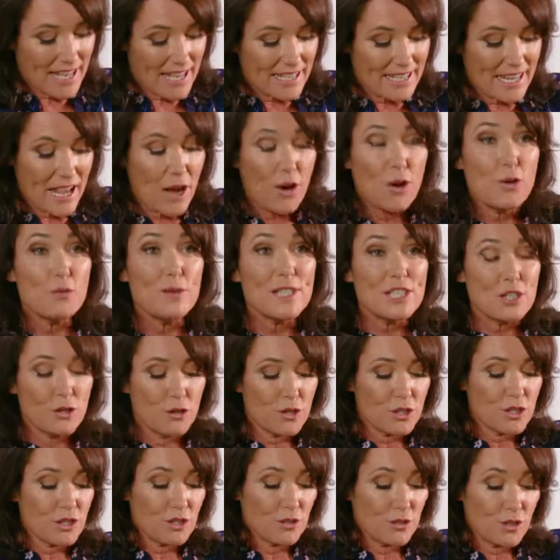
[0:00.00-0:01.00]
Now, all we
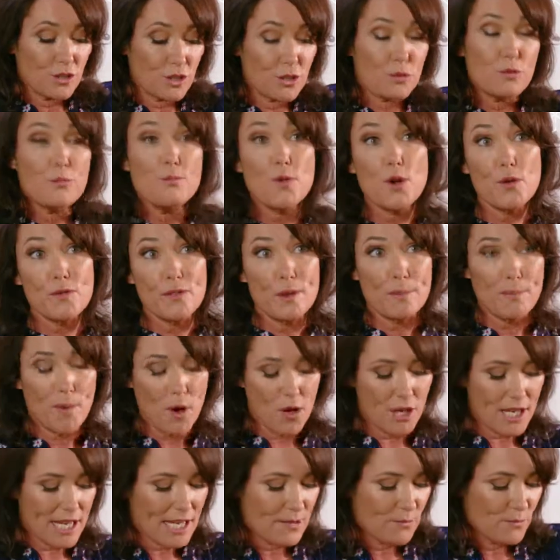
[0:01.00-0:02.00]
do to remove the
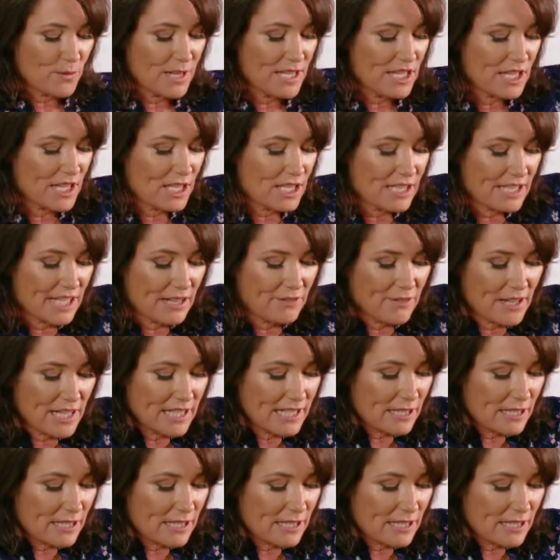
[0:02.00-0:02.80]
body, we just give it a